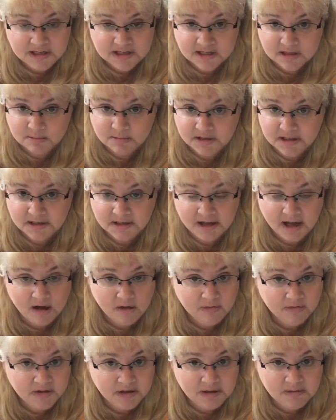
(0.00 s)
He's completely
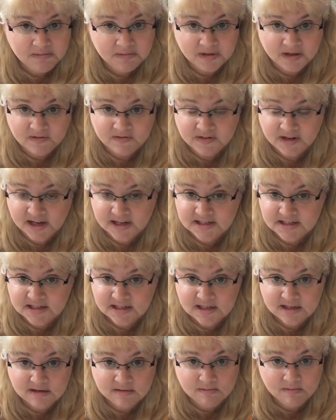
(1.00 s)
healthy. They've
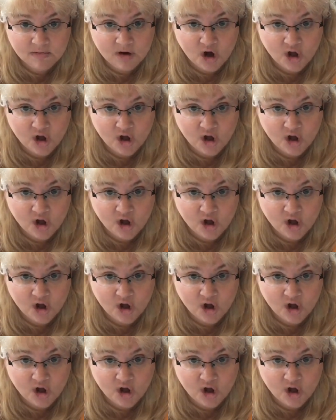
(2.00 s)
tested him,